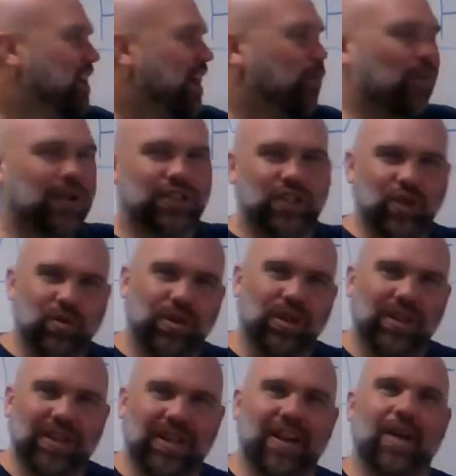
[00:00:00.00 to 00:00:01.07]
I want you to
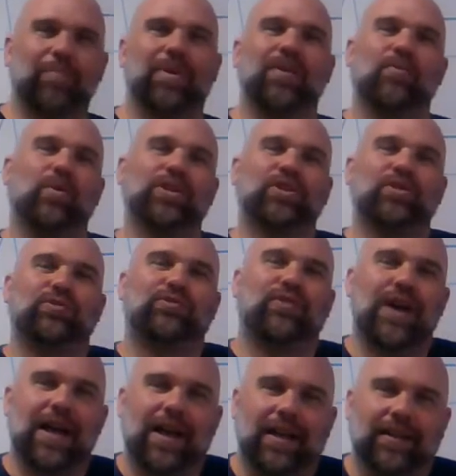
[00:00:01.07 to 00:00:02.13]
look it up and what you
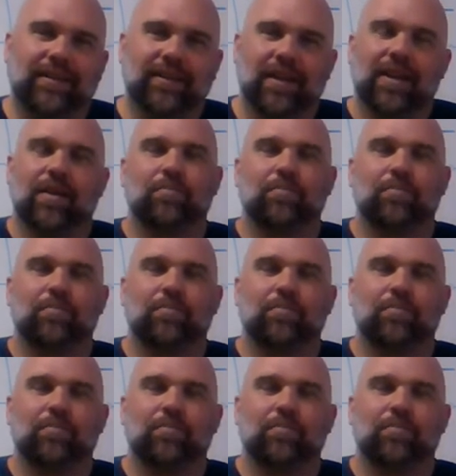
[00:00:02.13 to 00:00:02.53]
find,